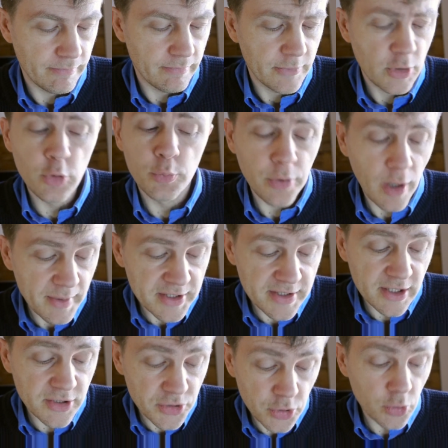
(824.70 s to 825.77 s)
"You'll promise
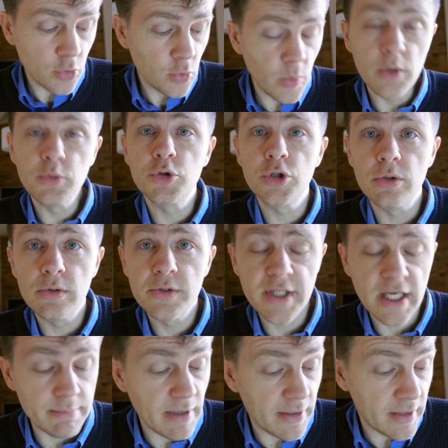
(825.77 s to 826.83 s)
this too, won't you?"
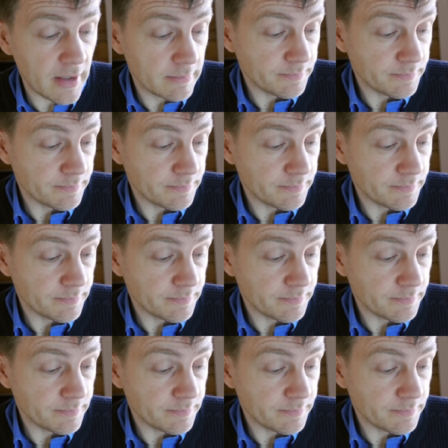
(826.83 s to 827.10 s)
said Mother.